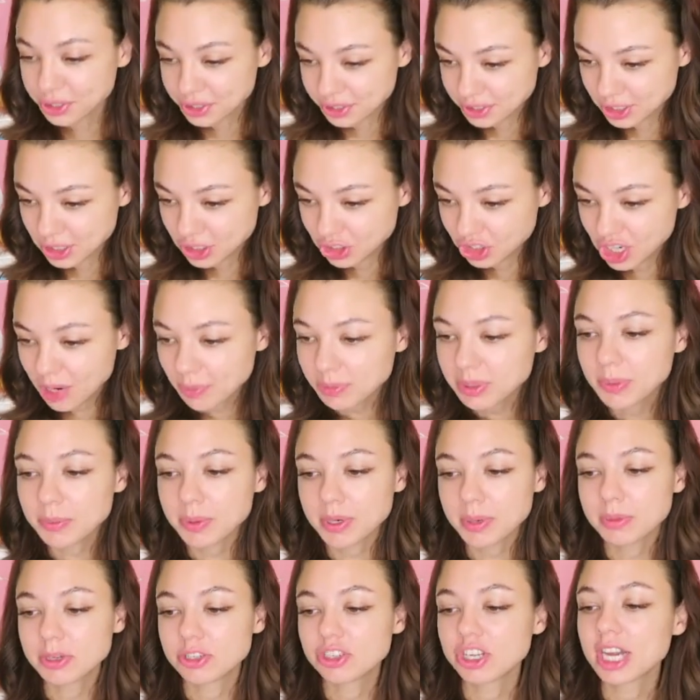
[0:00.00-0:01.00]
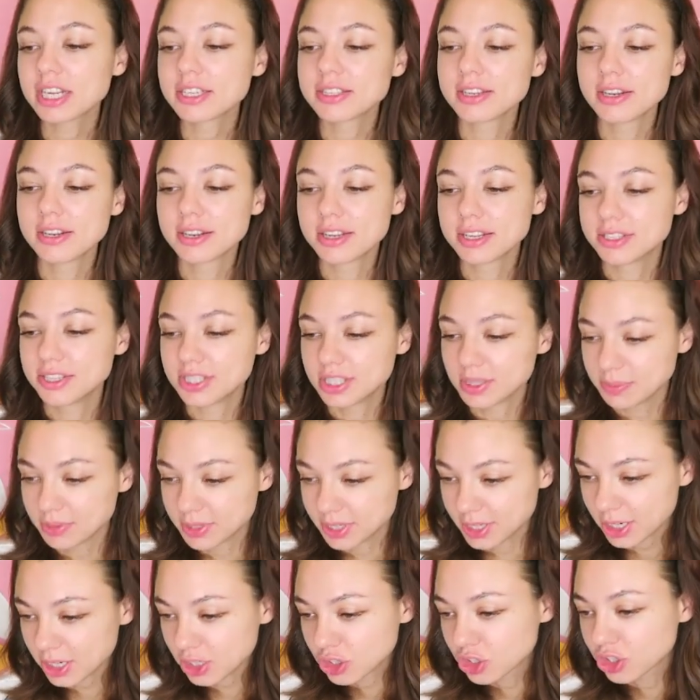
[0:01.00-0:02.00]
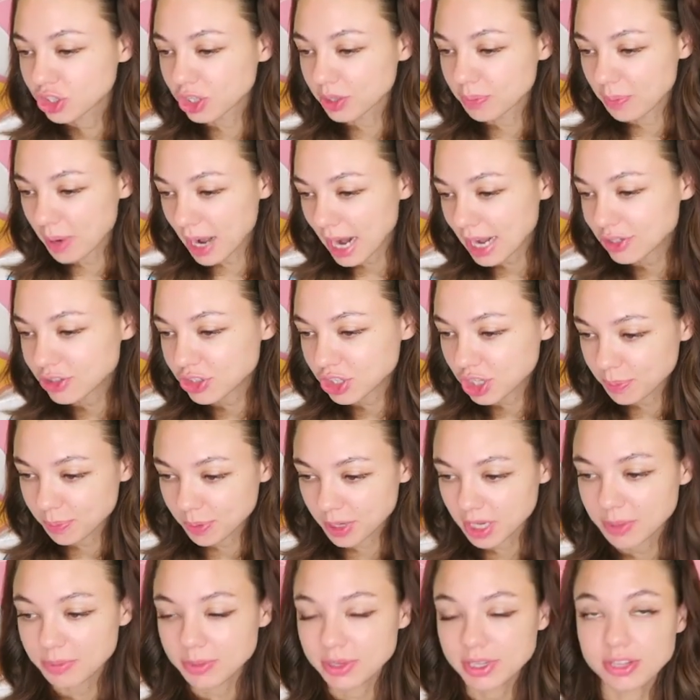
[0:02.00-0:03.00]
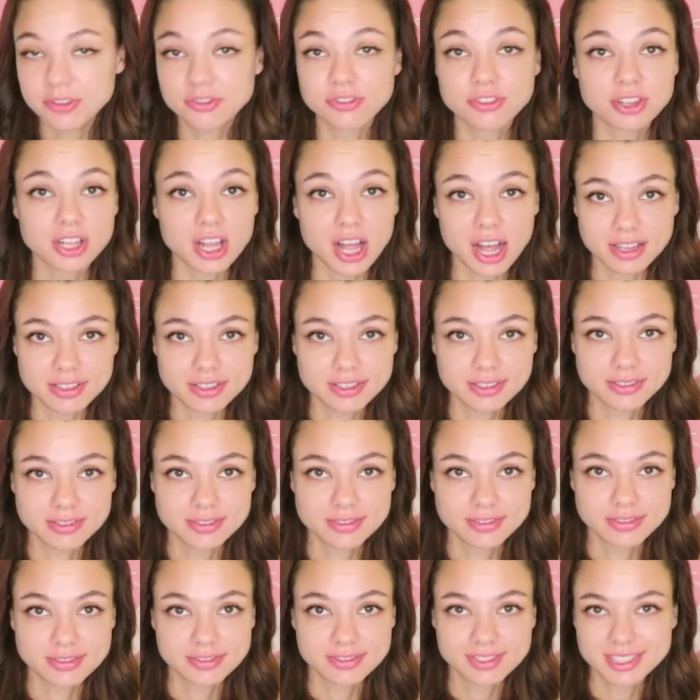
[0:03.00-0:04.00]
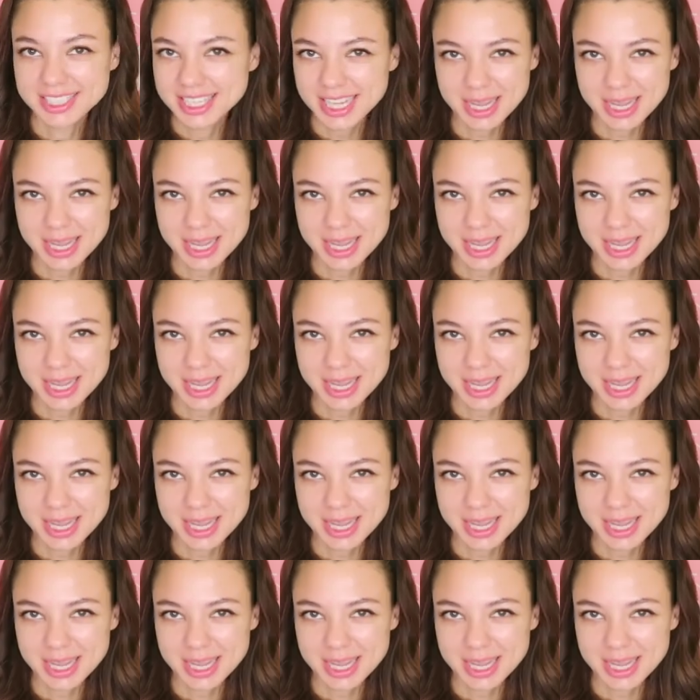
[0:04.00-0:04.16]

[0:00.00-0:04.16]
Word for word: There lived a boy, Mike, in one typical family.